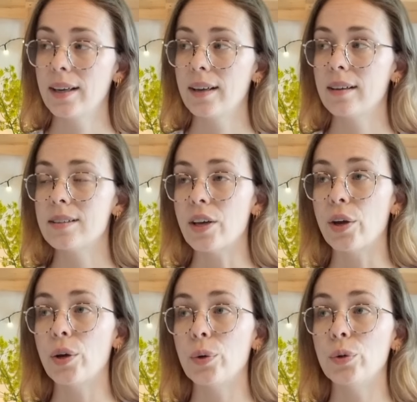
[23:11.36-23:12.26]

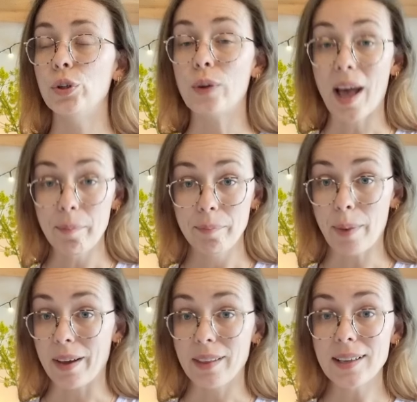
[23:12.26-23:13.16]
So you can
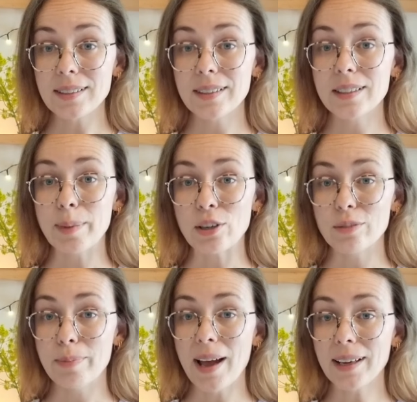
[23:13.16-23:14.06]
buy that
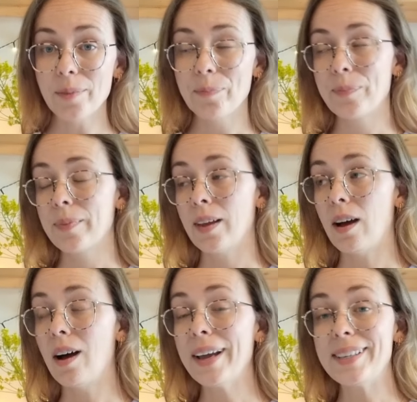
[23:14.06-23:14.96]
expansion pack.
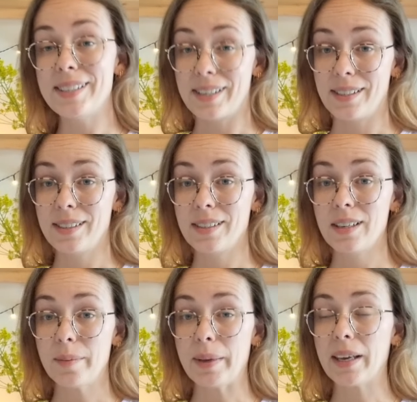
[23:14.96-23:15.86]
I didn't,
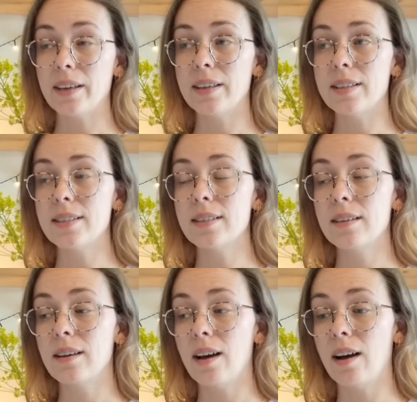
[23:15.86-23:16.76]
because
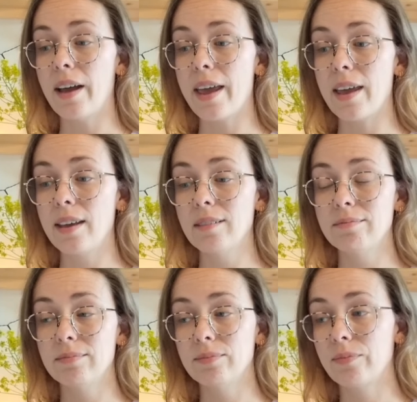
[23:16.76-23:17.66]
I
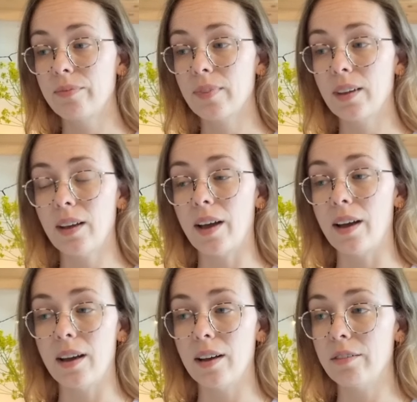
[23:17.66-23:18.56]

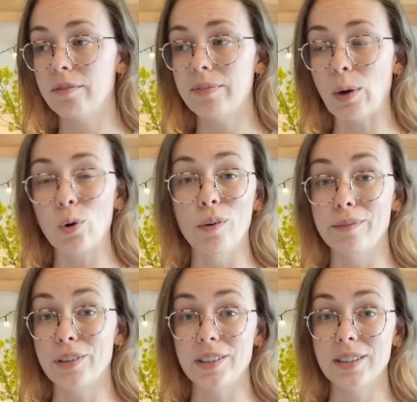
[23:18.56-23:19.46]
felt
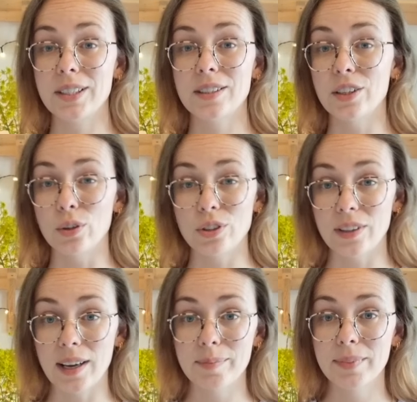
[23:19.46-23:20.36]
confident to not do
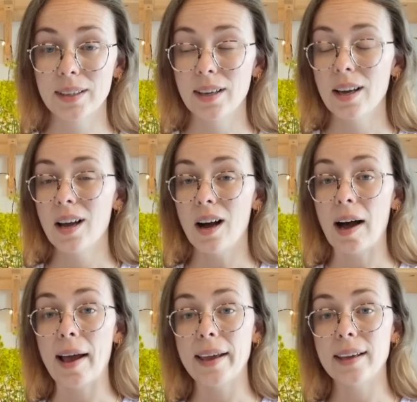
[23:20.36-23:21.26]
that.
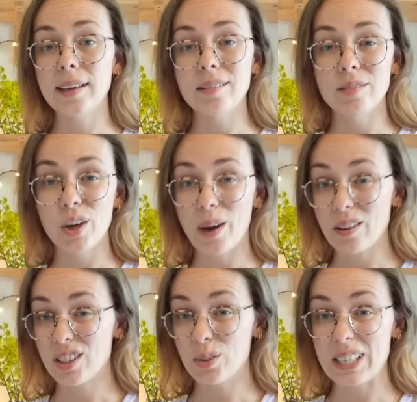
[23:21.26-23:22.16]
I know how
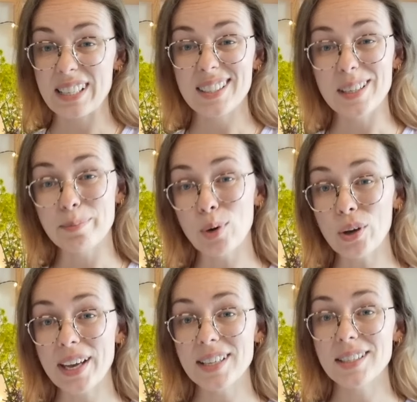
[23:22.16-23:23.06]
to do an inseam
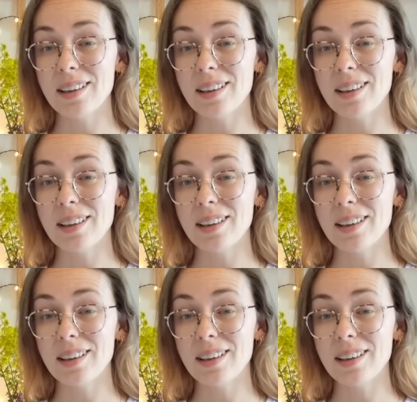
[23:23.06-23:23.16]
pocket.